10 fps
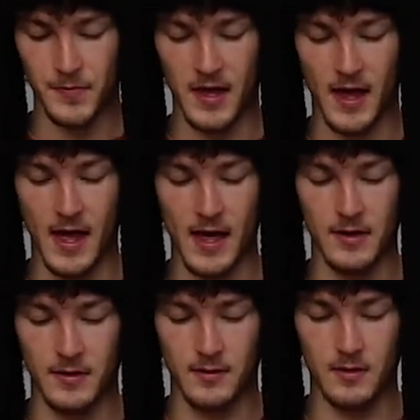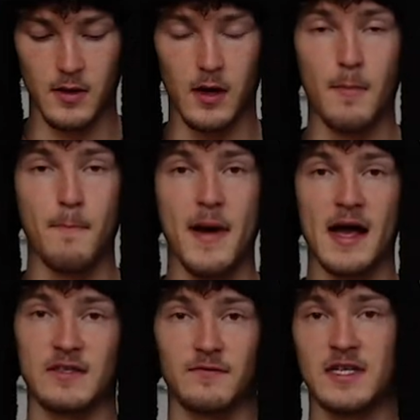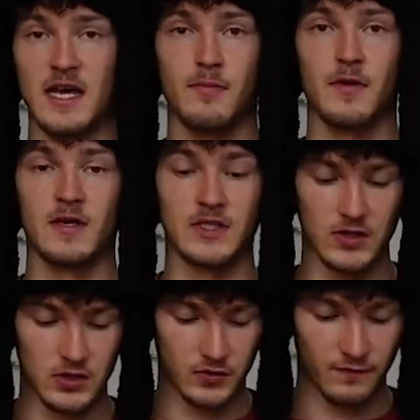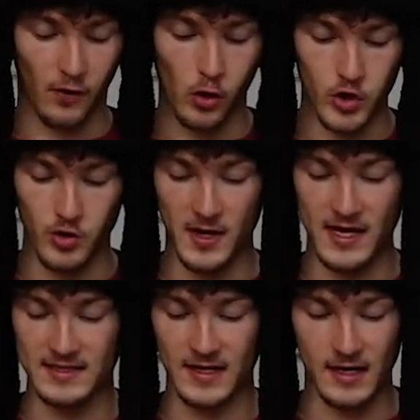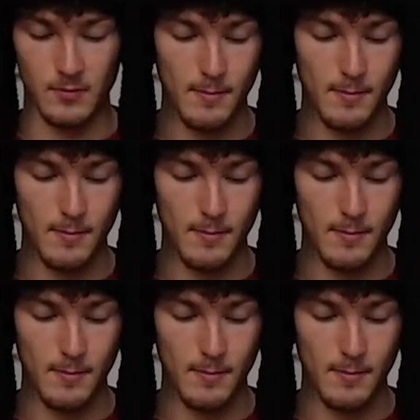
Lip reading: and a massive tip is just volume eating,